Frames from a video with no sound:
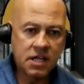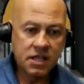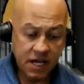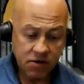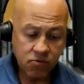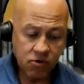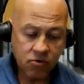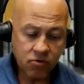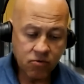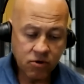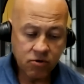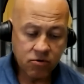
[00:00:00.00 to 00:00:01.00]
Elaine
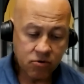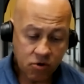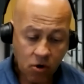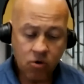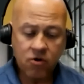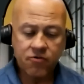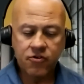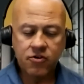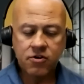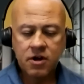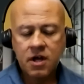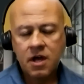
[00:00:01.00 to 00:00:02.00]
will go
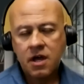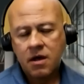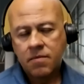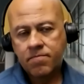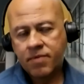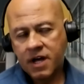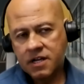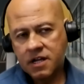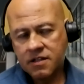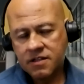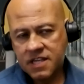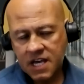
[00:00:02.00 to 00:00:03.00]
over. But
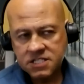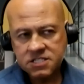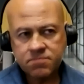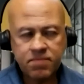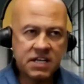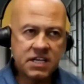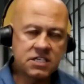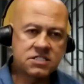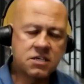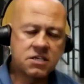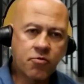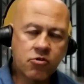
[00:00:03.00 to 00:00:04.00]
the
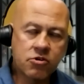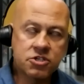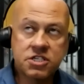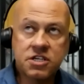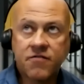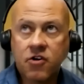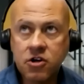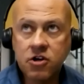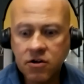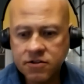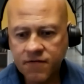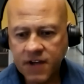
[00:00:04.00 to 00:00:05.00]
SBDC portion of our
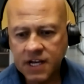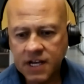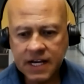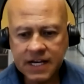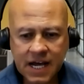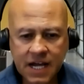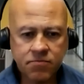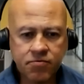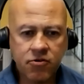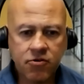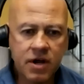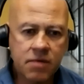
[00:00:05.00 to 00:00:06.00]
Cultivate Ignite
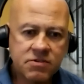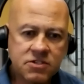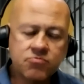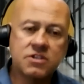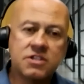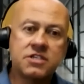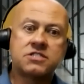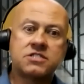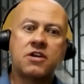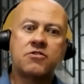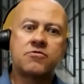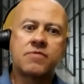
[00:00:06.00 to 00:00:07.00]
program is really
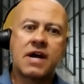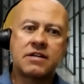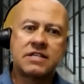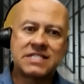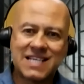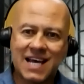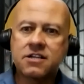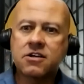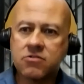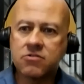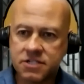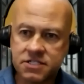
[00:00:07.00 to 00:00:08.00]
centered around
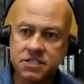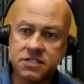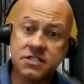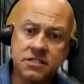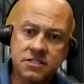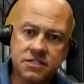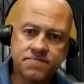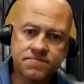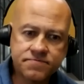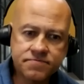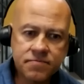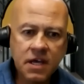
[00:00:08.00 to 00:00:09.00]
technical assistance.
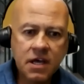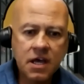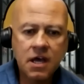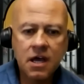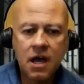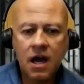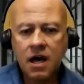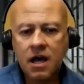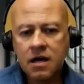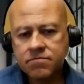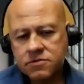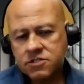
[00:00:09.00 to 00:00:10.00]

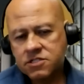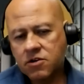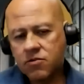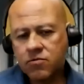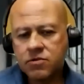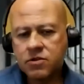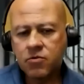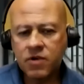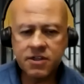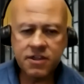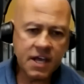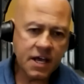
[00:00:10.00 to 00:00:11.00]
So the
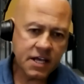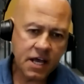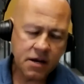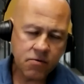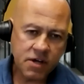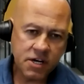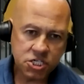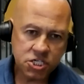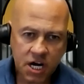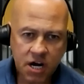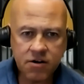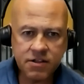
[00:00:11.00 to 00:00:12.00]
one thing I kind of want to
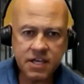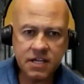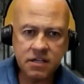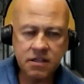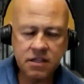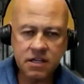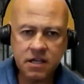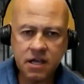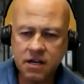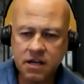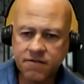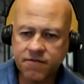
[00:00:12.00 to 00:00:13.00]
share that
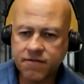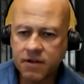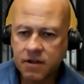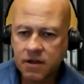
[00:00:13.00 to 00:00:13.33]
kind of